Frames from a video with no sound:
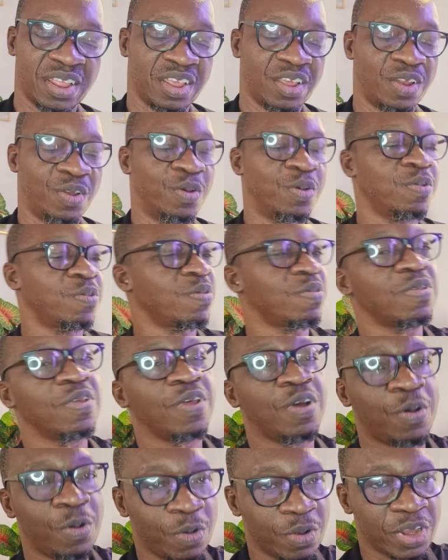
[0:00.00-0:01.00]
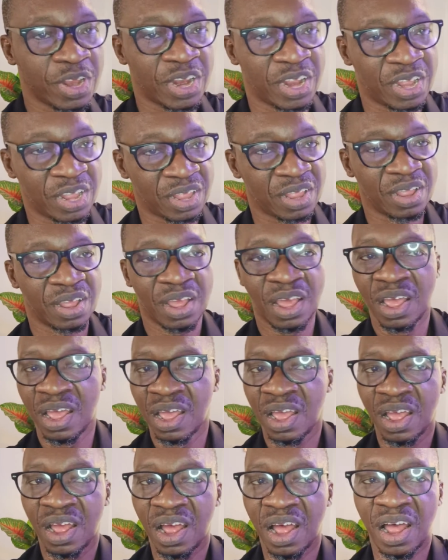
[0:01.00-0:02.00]
You know, you're holding it.
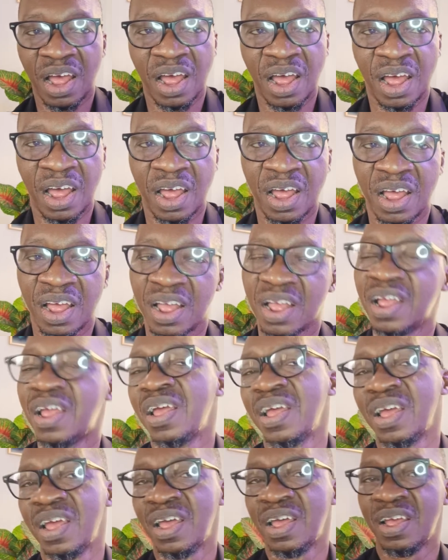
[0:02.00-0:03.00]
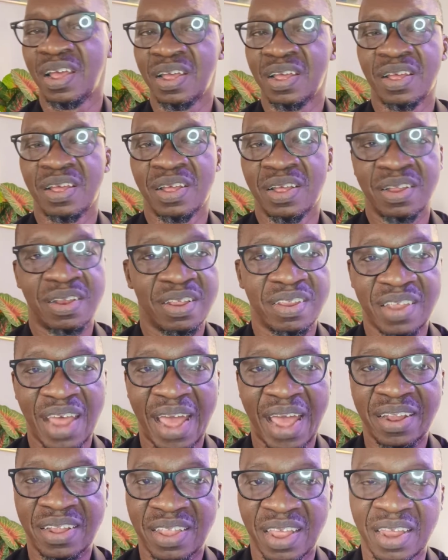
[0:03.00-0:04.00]
The
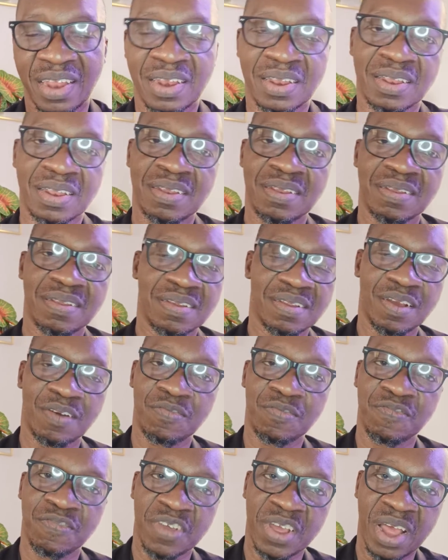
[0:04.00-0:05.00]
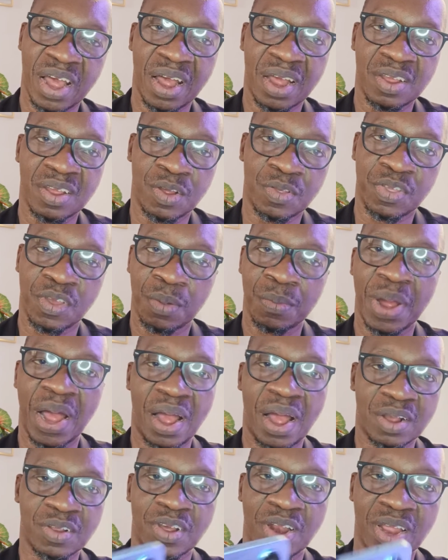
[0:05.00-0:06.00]
side thing, your thumb
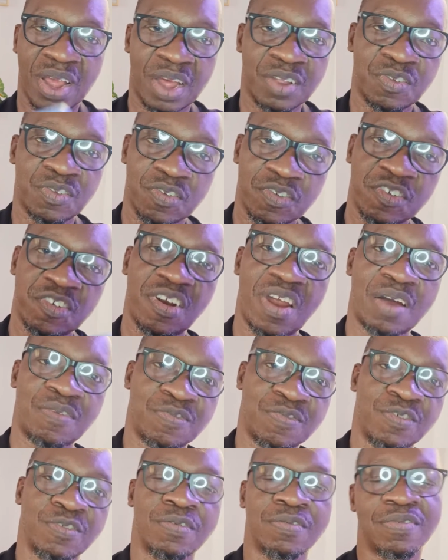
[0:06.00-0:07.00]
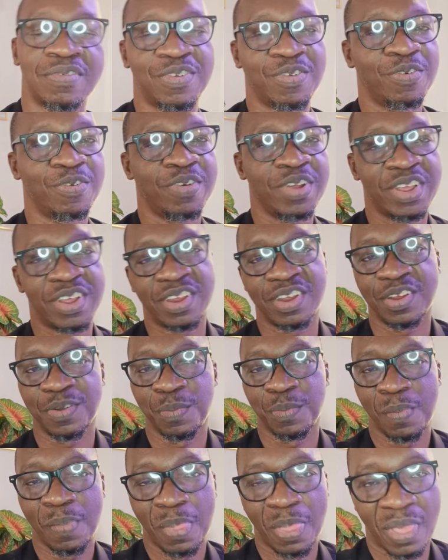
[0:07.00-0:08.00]
actually has to travel to reach
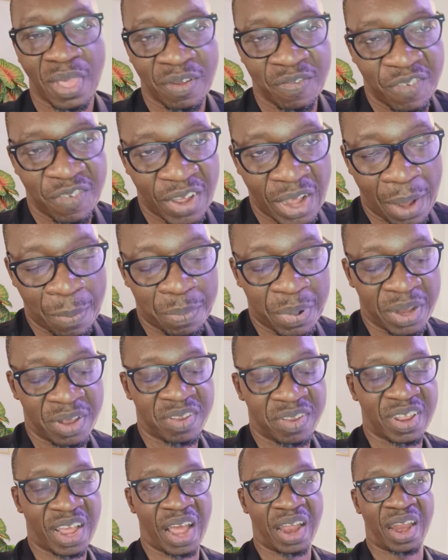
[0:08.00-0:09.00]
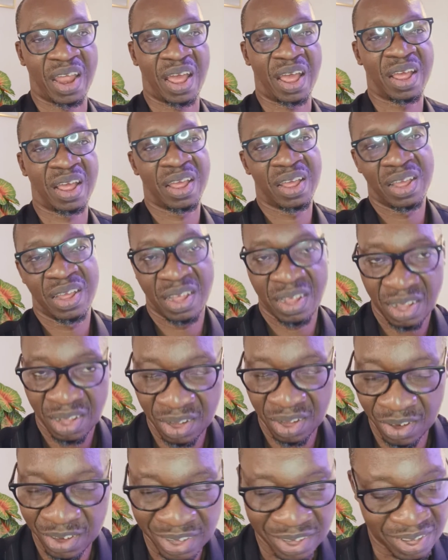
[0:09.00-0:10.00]
the fingerprint scanner
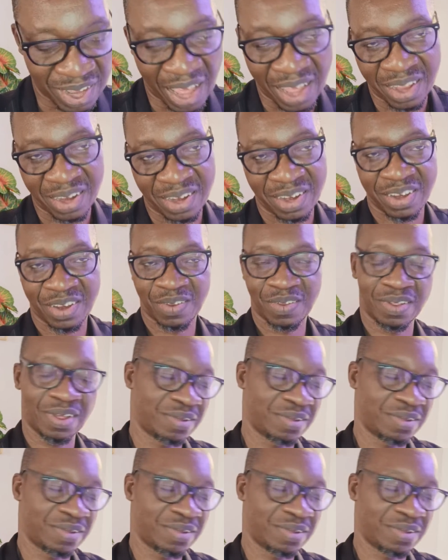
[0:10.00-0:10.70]
on the side.